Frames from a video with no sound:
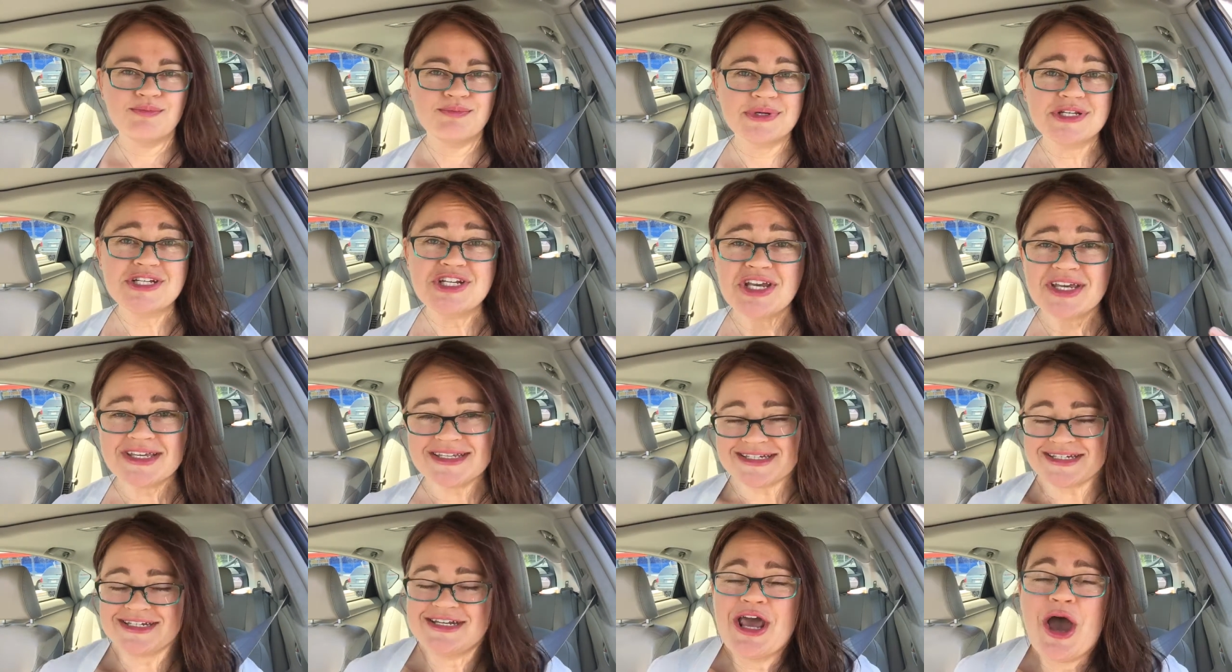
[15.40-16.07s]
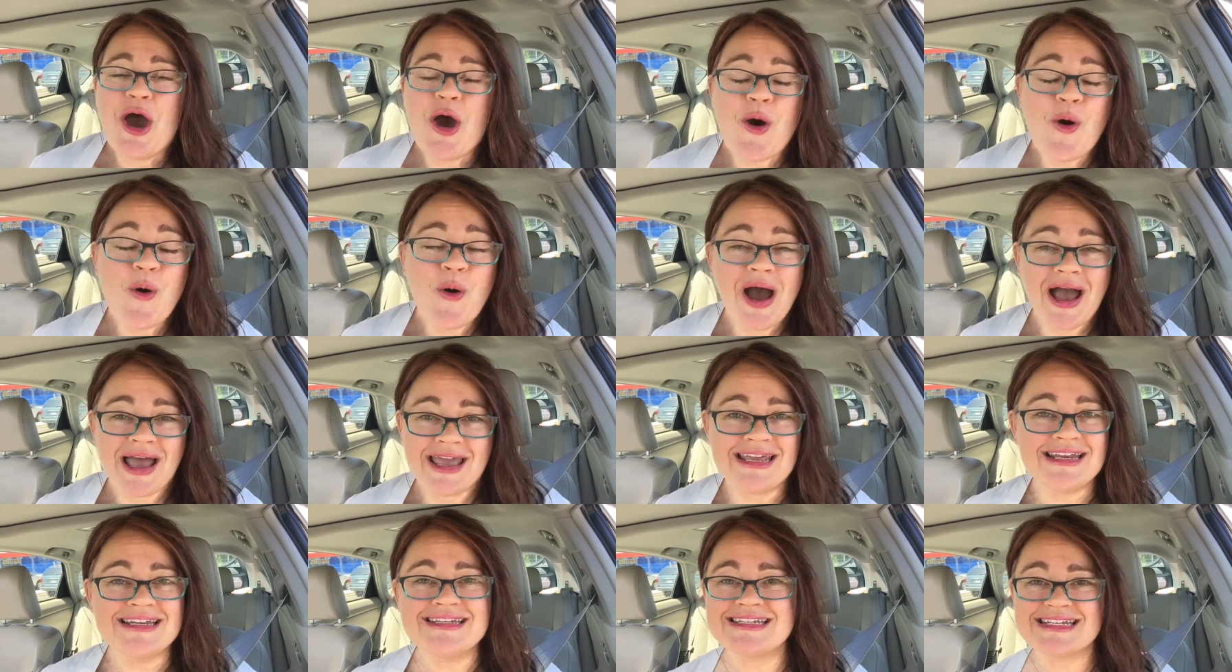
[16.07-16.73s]
but she has no
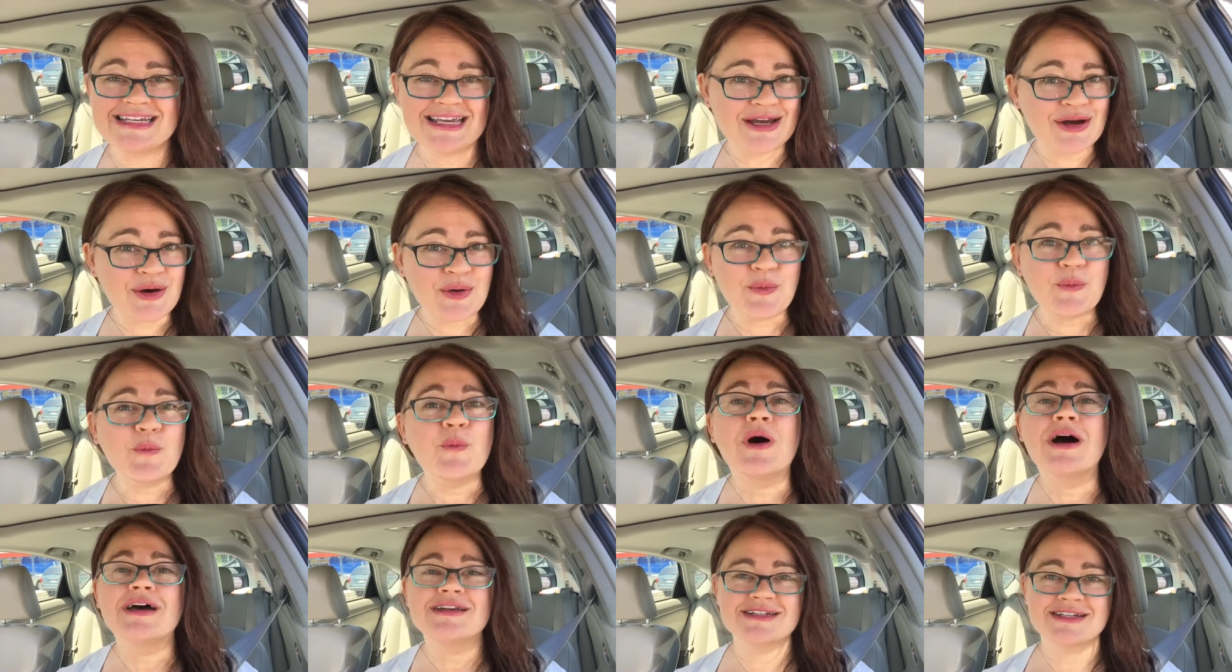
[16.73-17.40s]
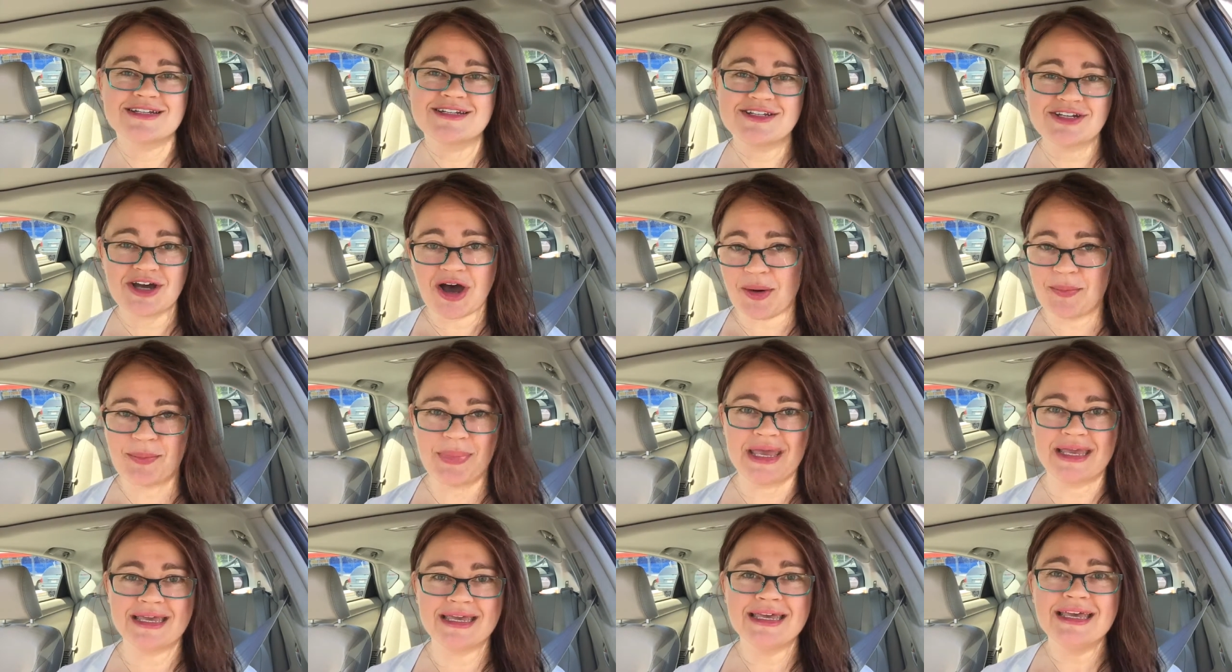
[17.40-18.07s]
idea what
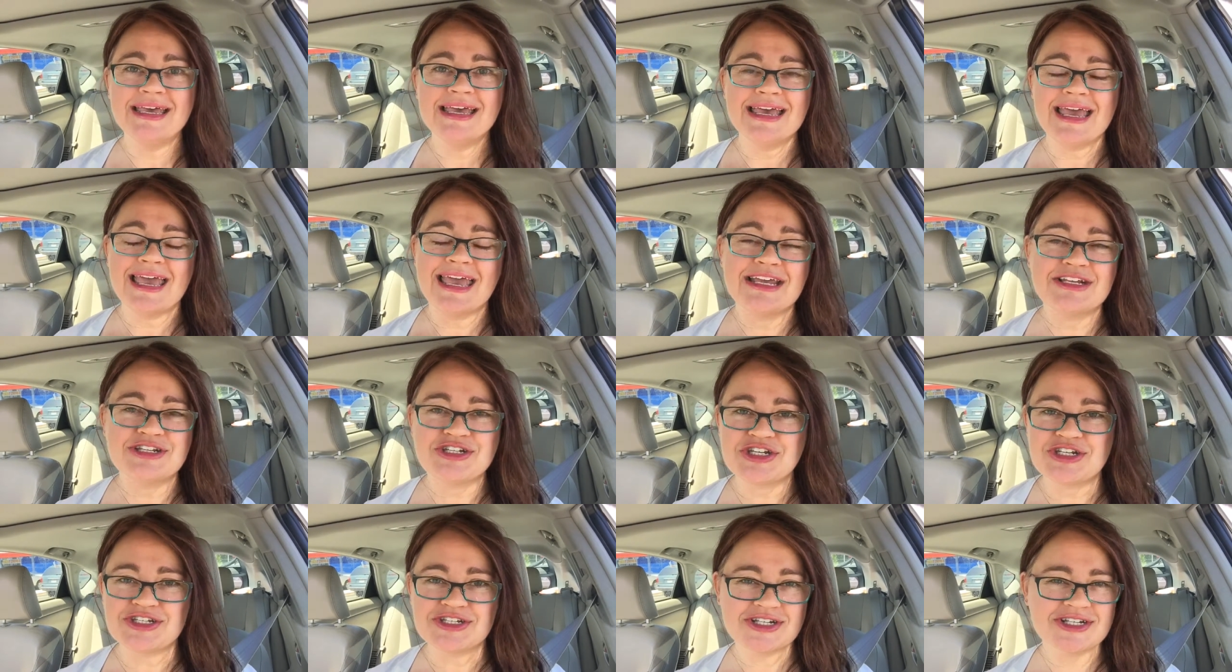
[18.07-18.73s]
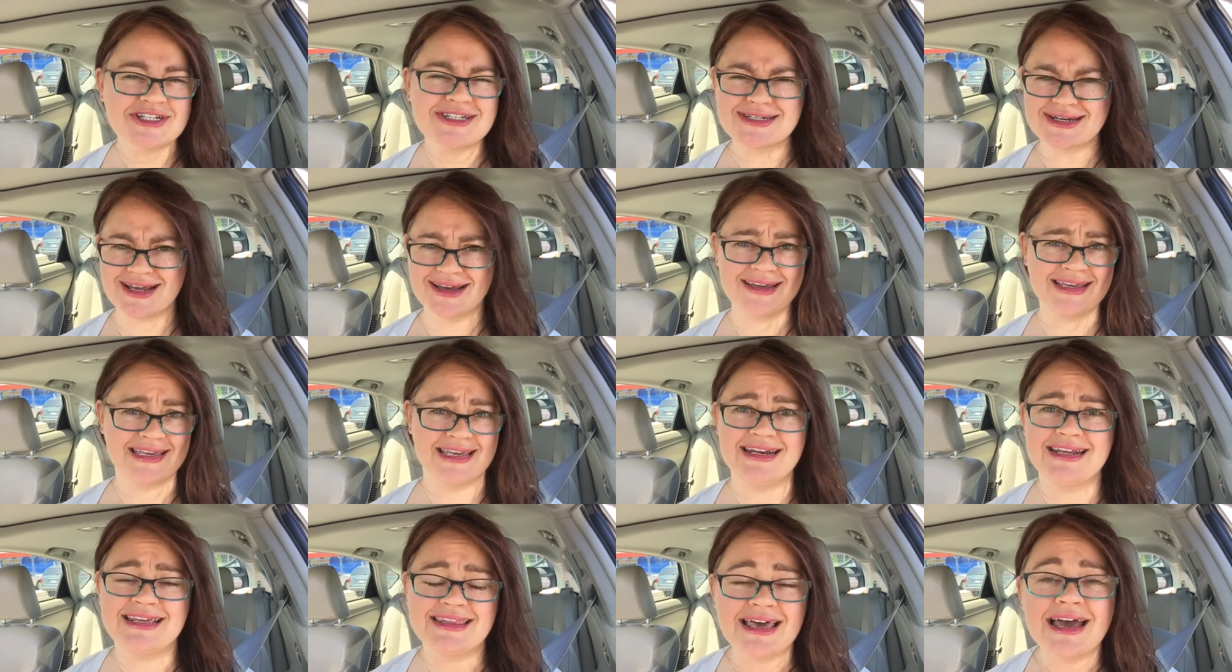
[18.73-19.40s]
topic, and she's just not
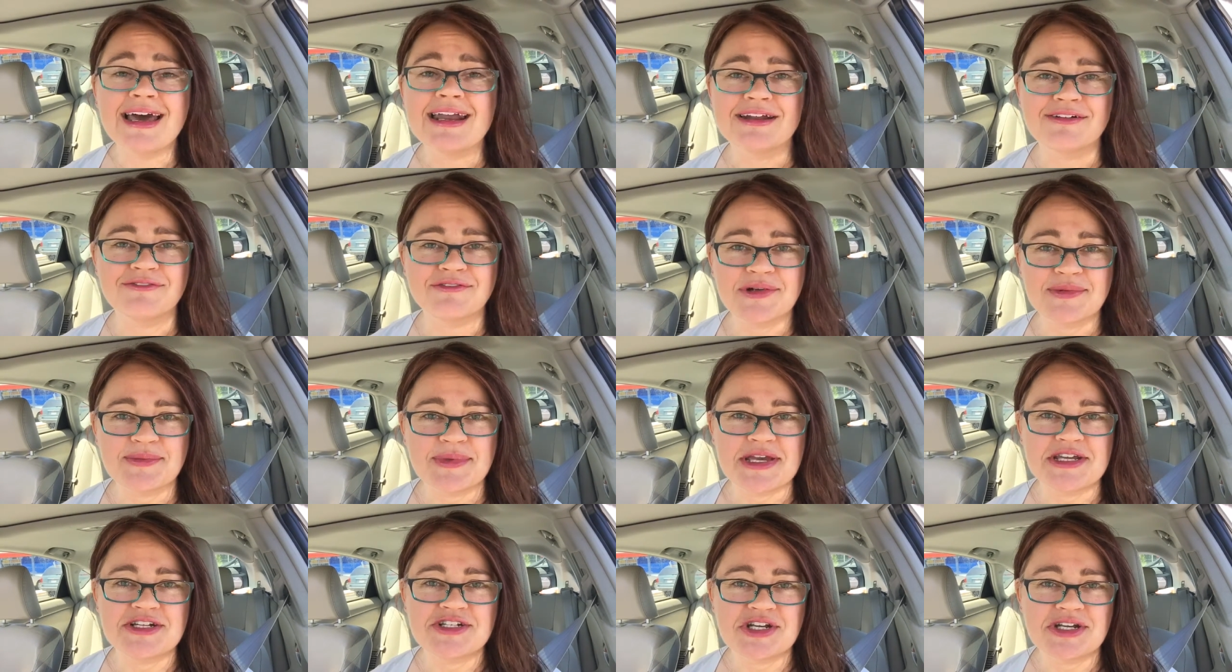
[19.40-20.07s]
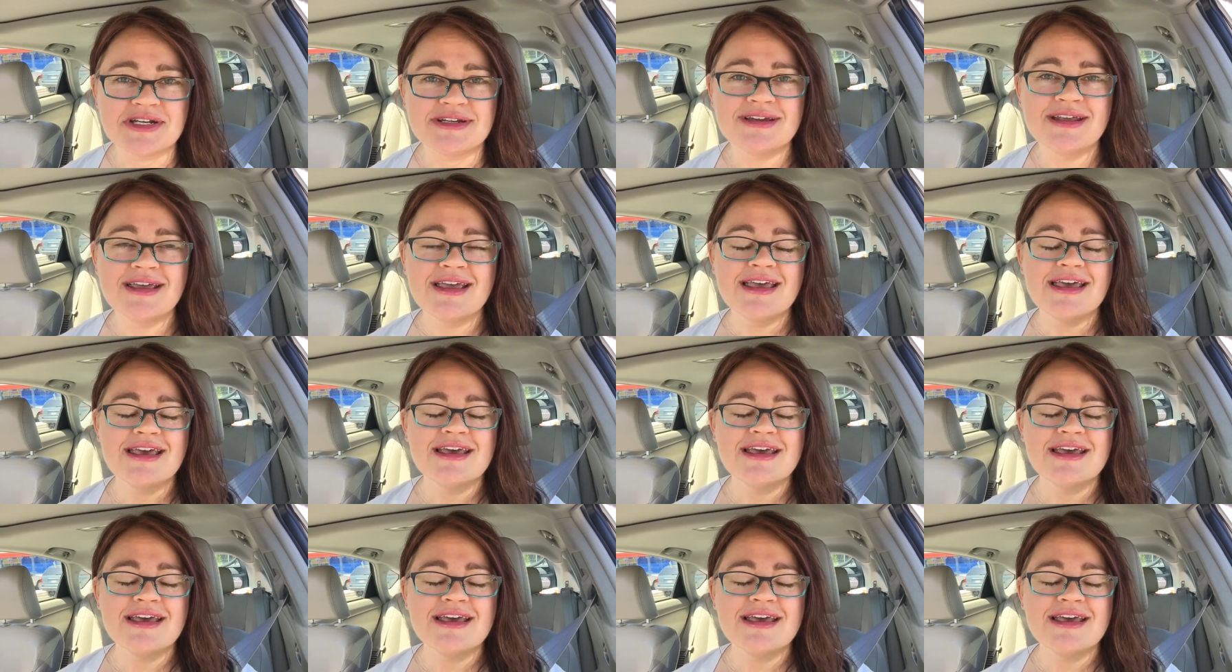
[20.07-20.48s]
getting that information.